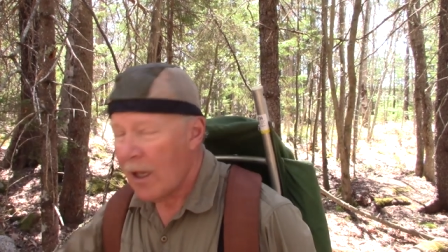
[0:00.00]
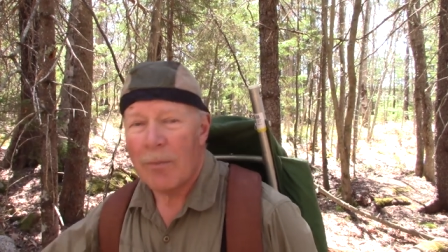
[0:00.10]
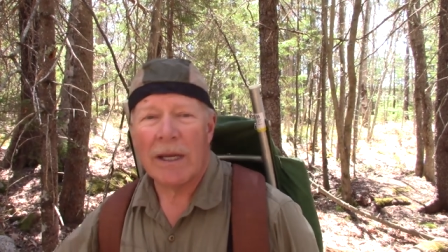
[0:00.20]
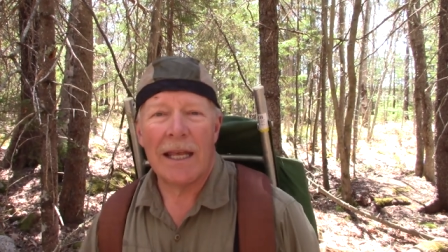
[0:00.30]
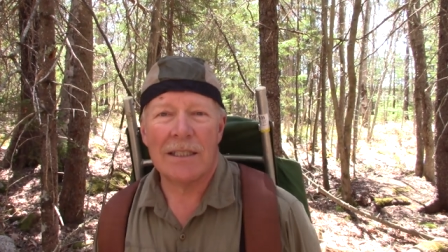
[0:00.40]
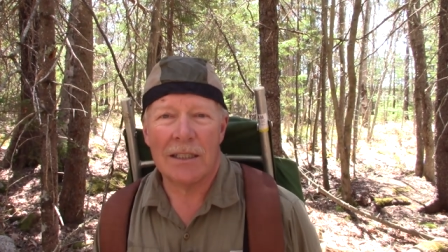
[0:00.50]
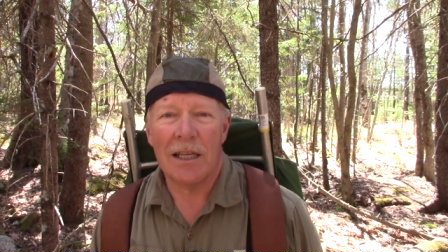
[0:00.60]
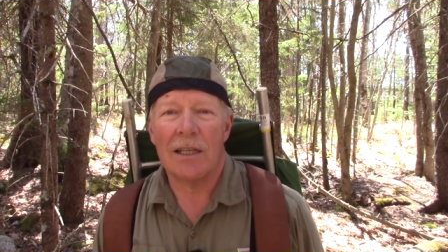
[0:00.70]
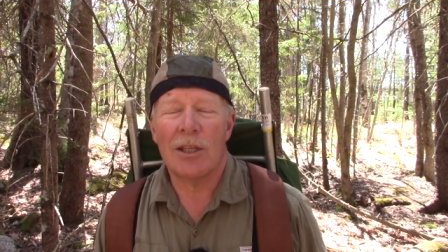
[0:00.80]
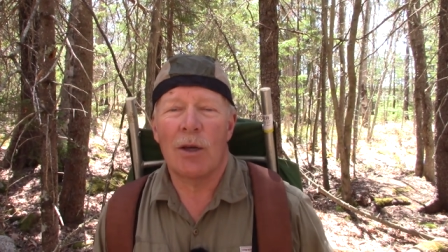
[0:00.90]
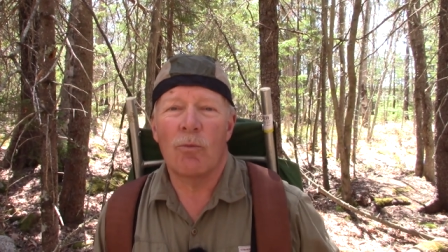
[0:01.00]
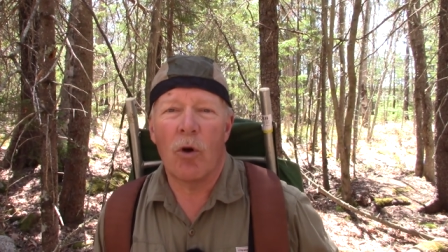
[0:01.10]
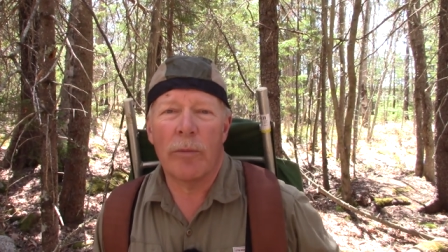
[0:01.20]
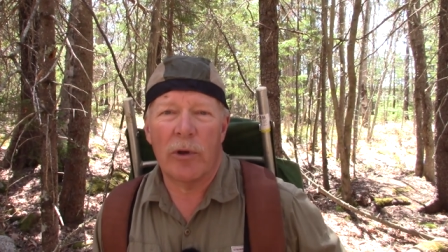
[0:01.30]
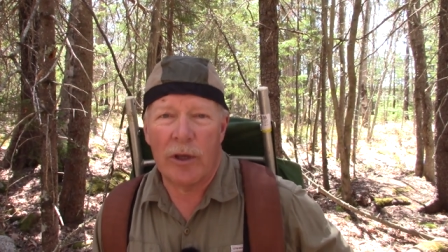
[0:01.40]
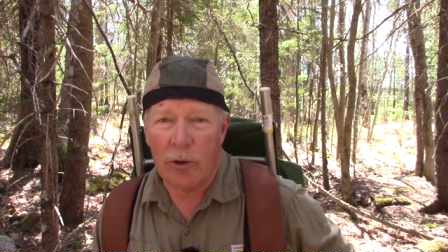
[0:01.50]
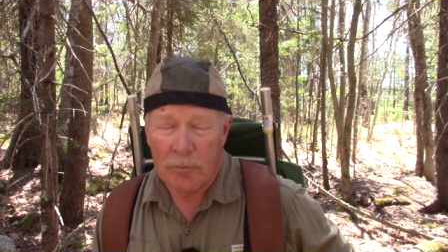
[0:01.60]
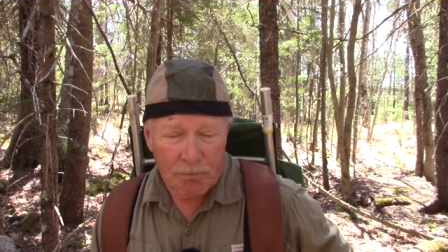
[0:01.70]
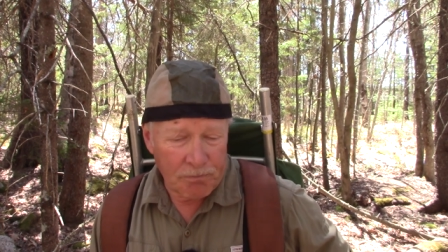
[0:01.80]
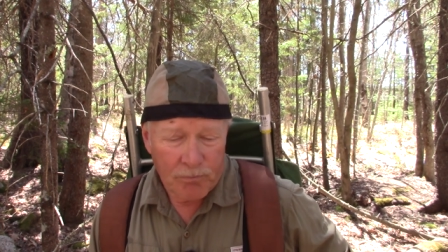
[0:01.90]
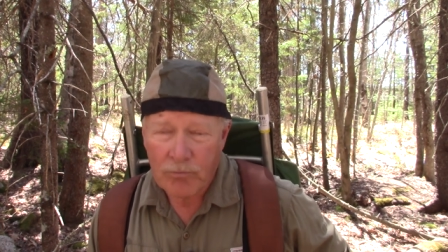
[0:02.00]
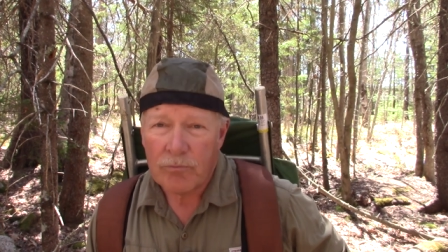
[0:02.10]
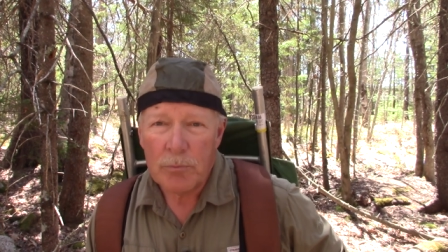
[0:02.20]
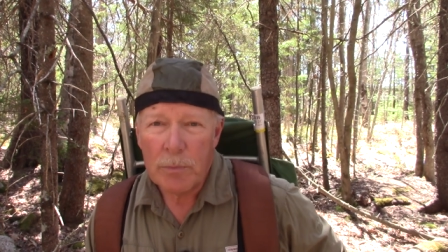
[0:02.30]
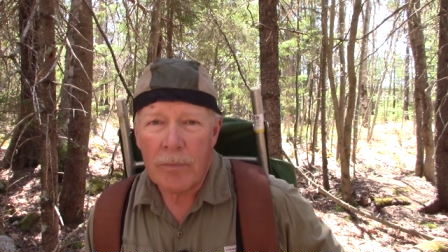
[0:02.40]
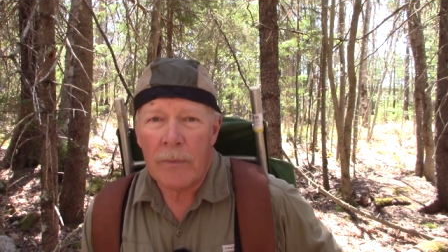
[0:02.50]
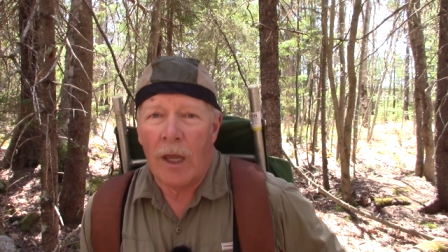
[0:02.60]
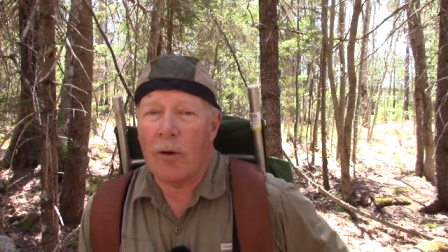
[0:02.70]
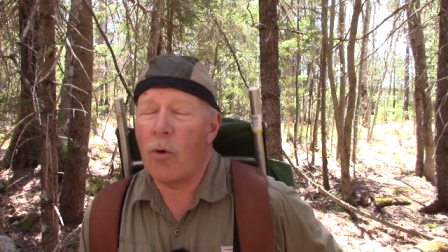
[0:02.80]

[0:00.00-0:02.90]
But as it does get warmer here, of